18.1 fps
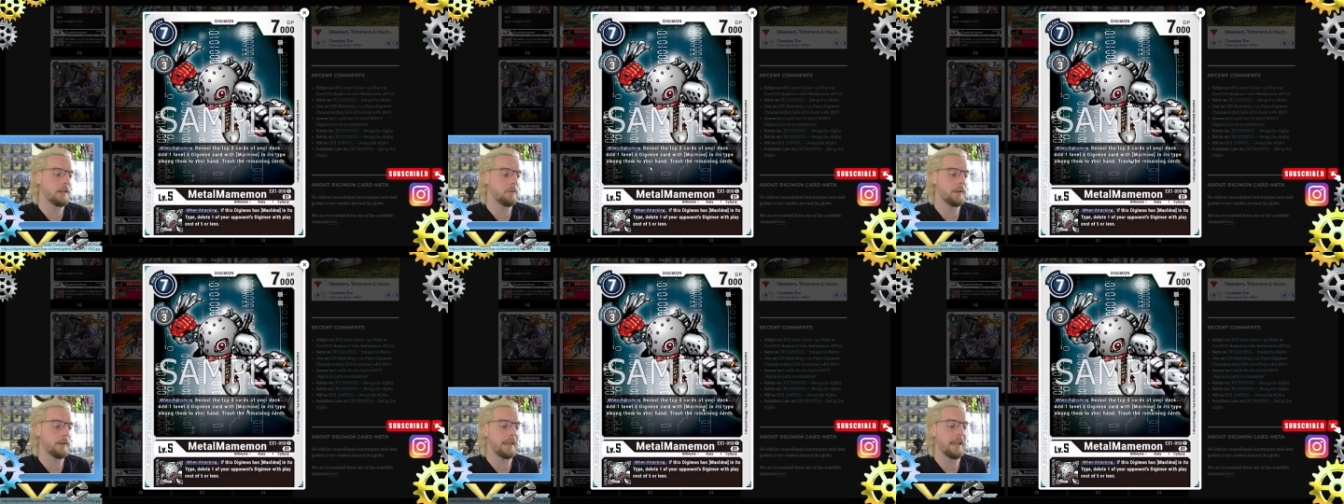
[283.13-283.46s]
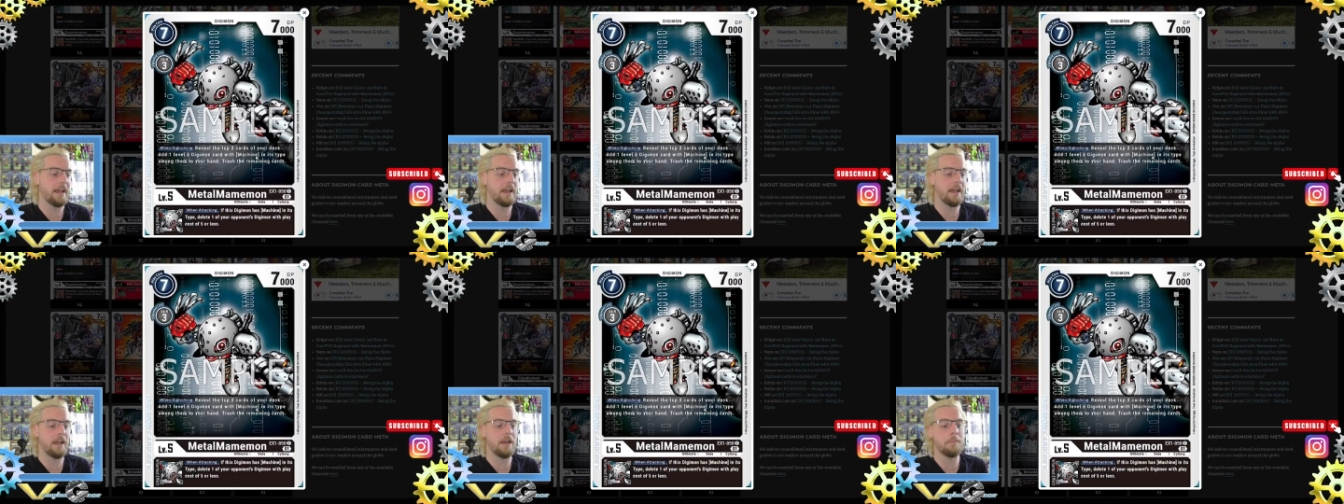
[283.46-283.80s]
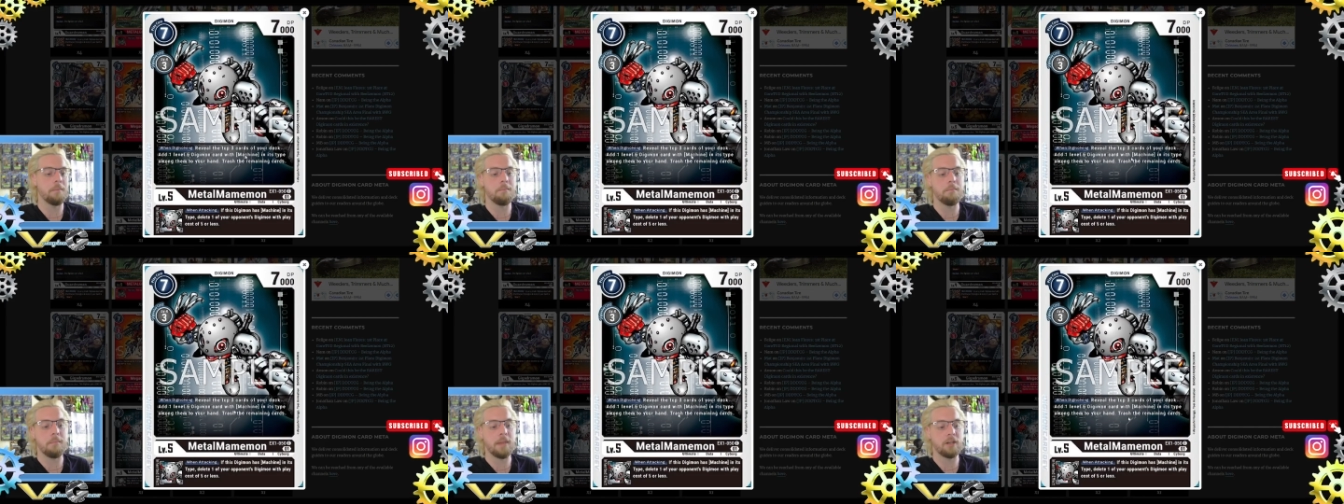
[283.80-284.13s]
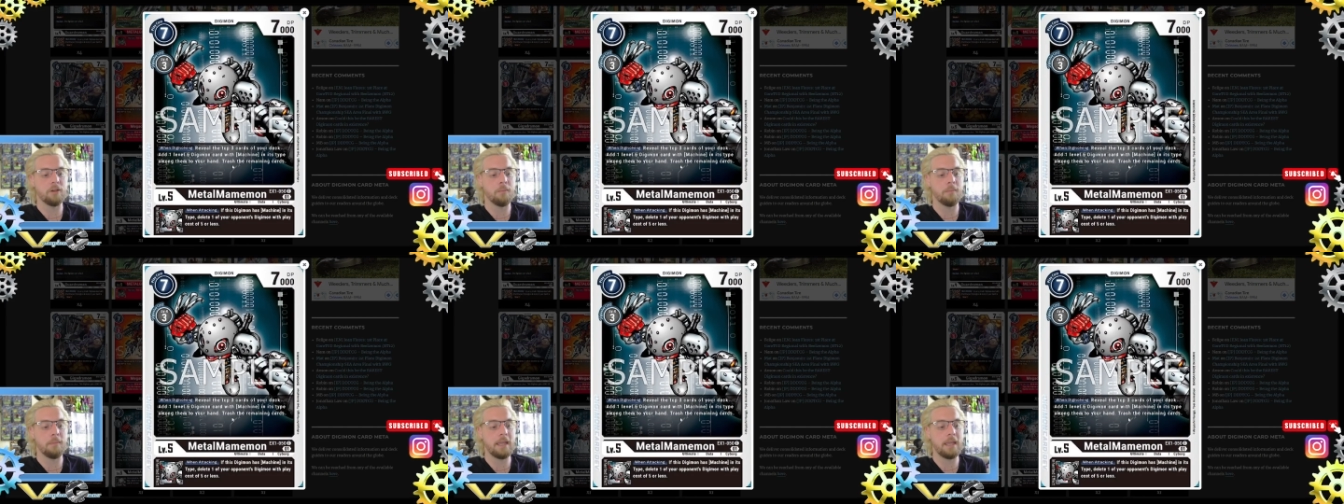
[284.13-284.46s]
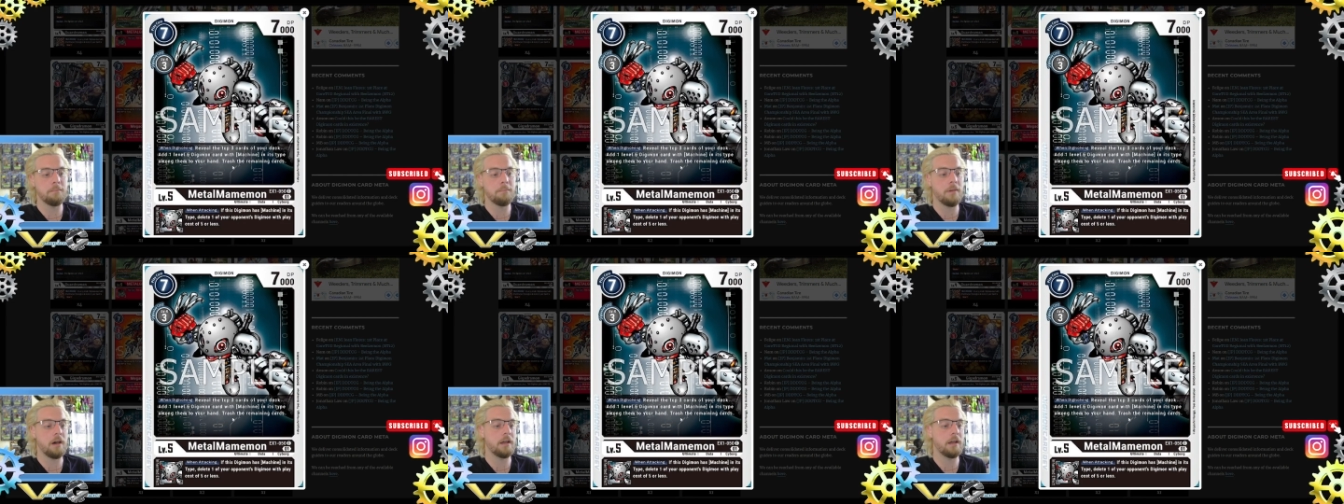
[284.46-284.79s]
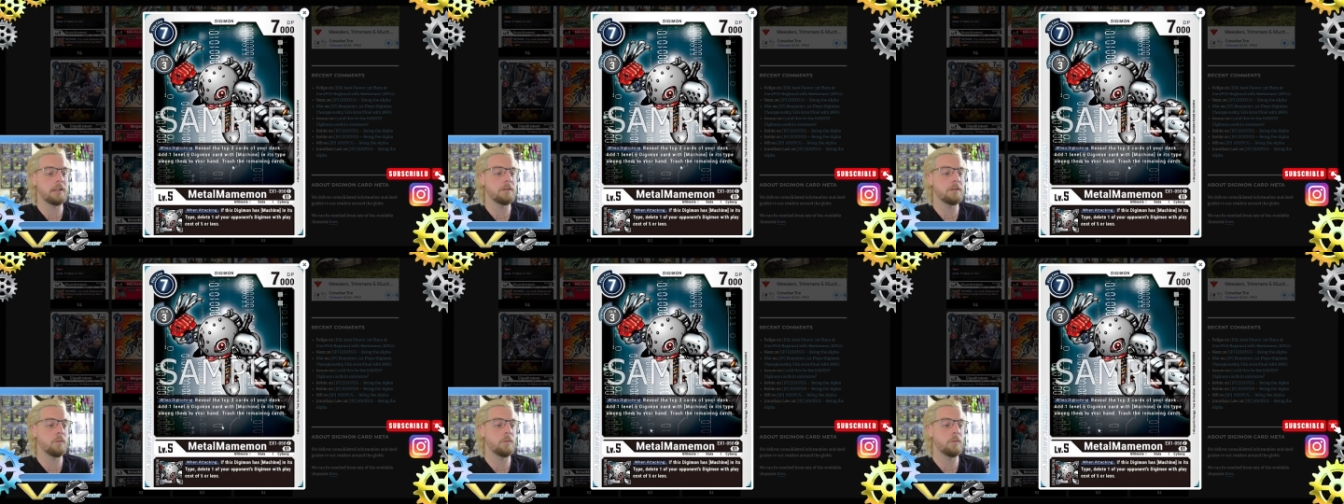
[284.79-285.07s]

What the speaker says: we have Metal Maimon,